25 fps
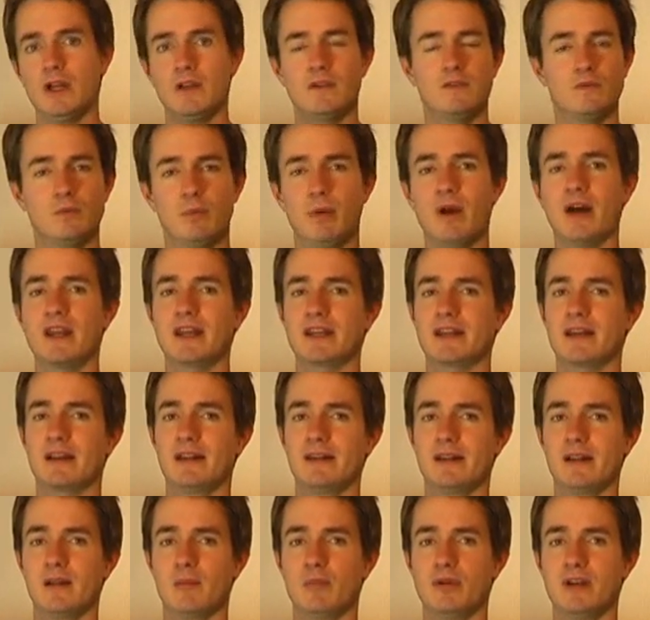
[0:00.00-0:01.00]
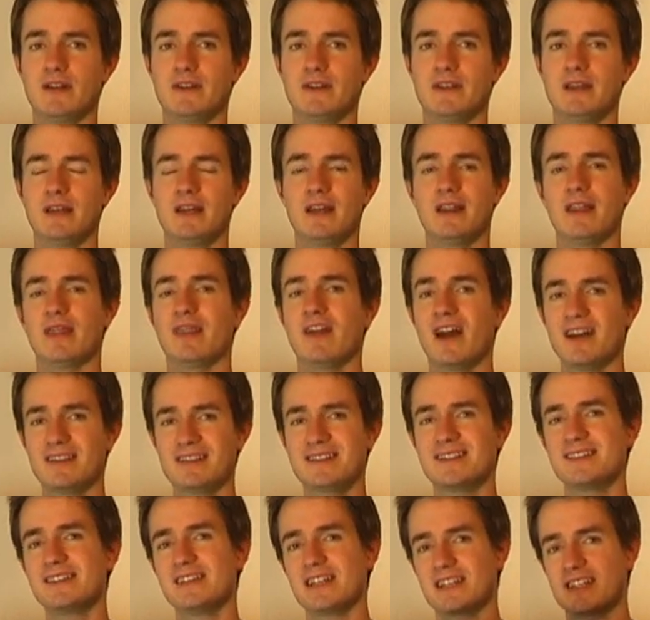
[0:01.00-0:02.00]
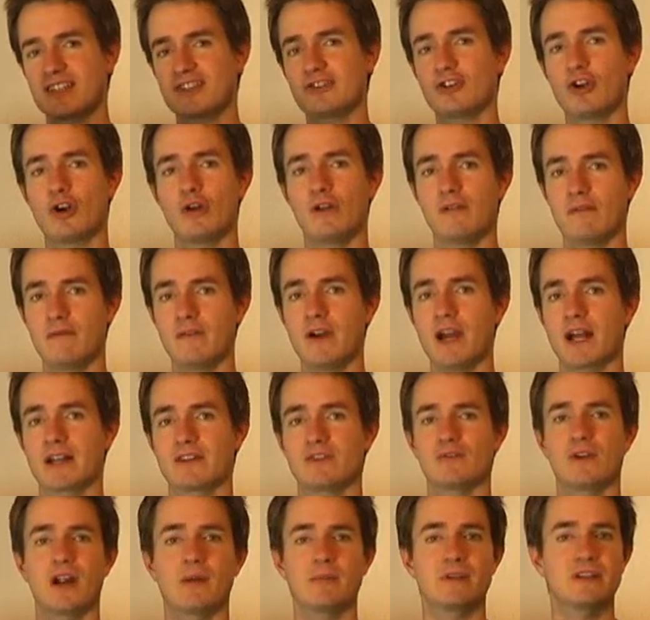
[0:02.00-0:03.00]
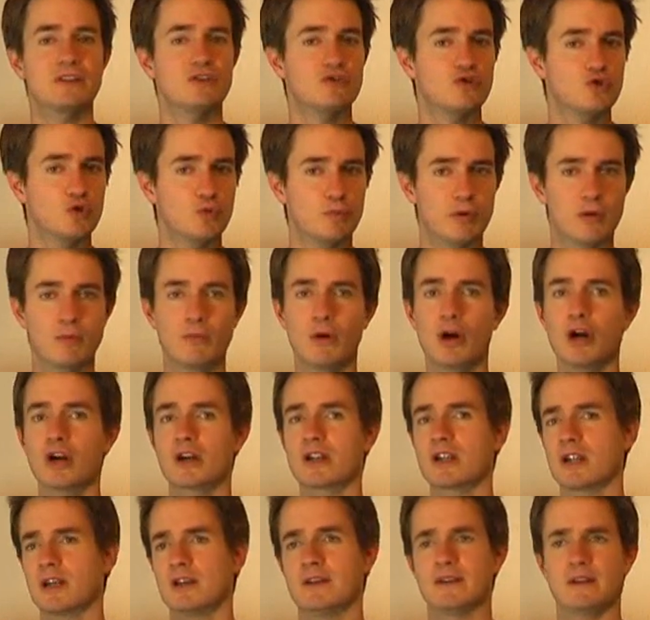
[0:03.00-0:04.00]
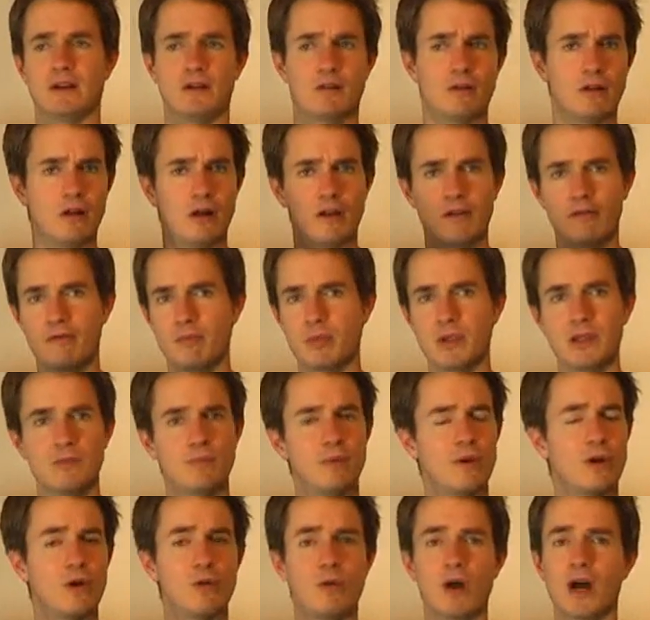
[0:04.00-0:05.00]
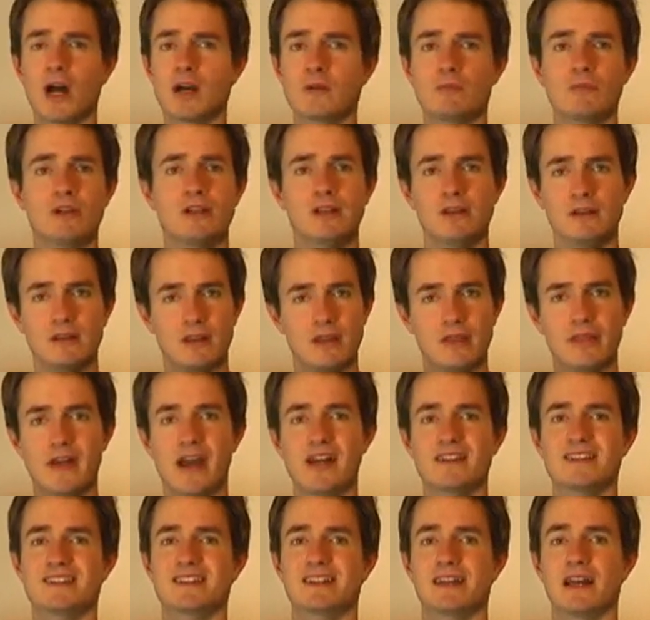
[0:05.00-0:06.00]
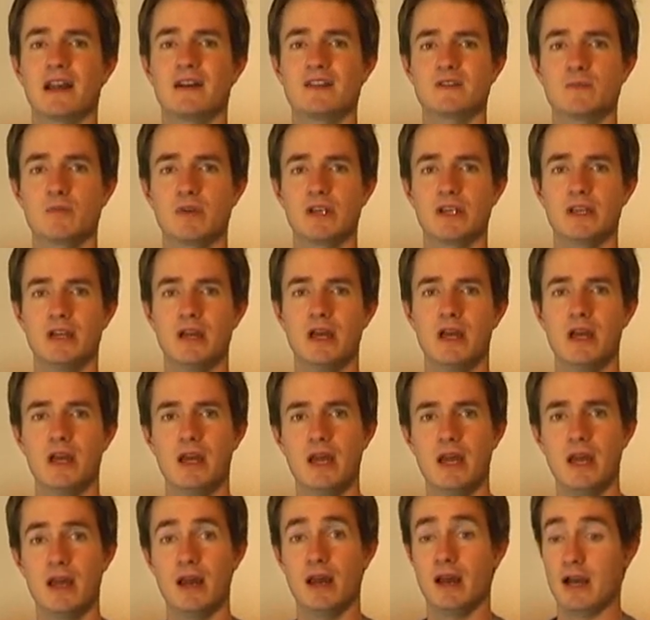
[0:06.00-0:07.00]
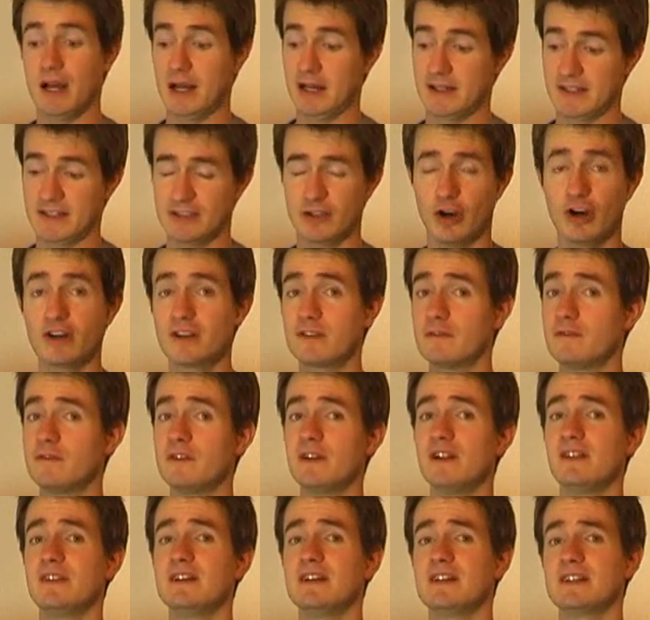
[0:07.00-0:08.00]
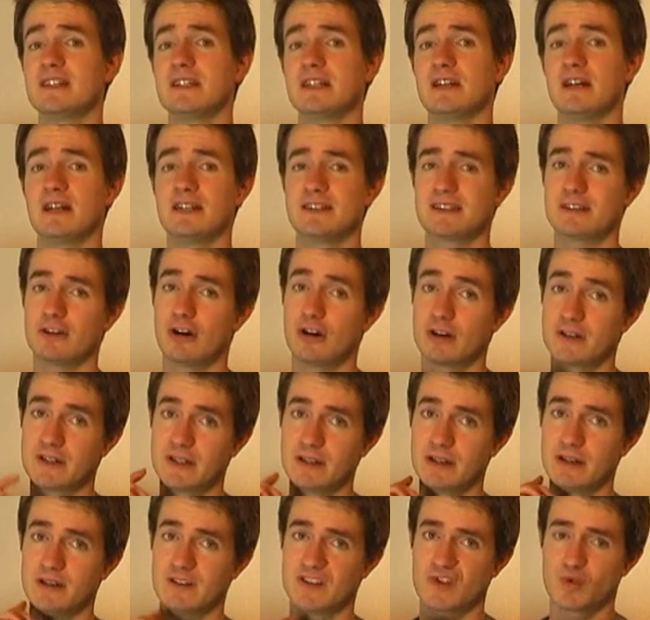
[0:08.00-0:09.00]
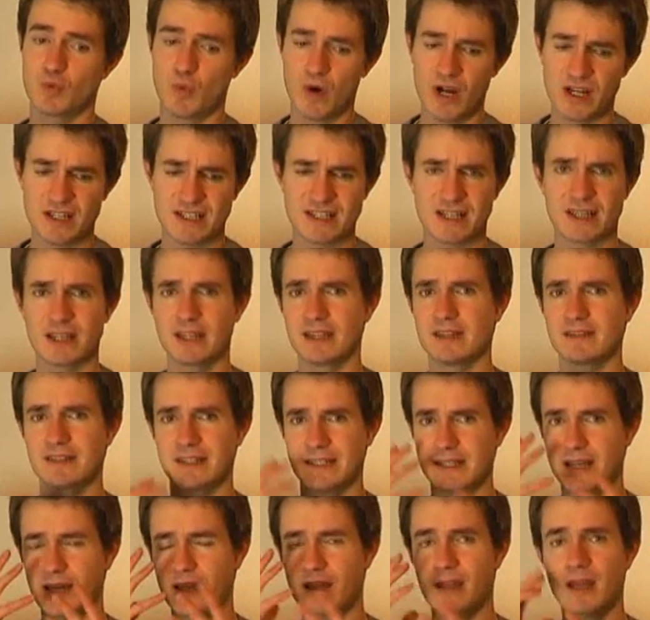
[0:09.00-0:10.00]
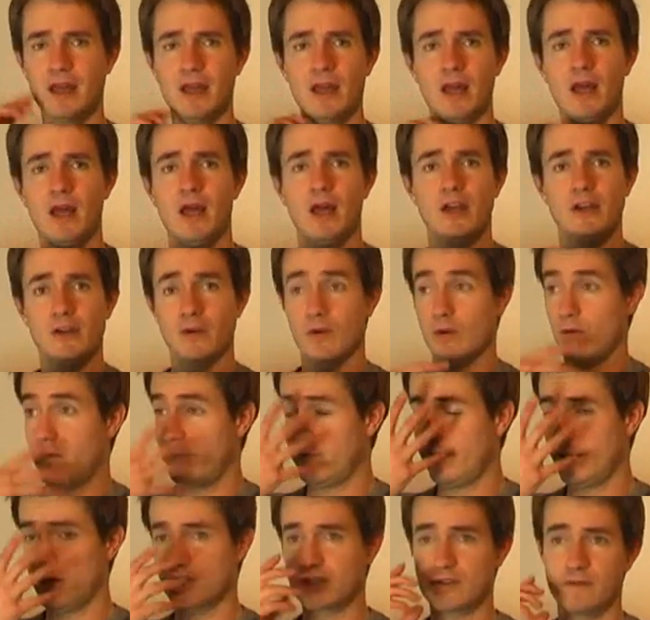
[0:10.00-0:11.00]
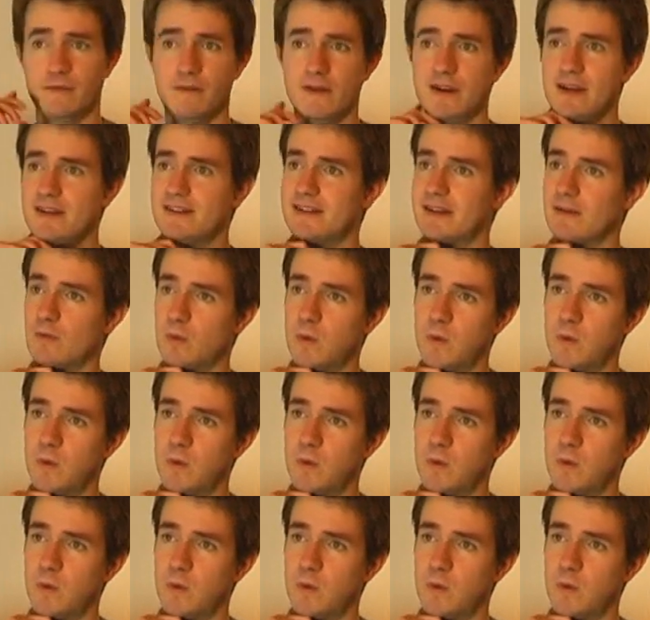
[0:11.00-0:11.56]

panic a little bit. That's the external factor. I'm in the supermarket, there are a lot of people around me, that scares me. I start to feel dizzy, I start to sweat and to get, a flushed face and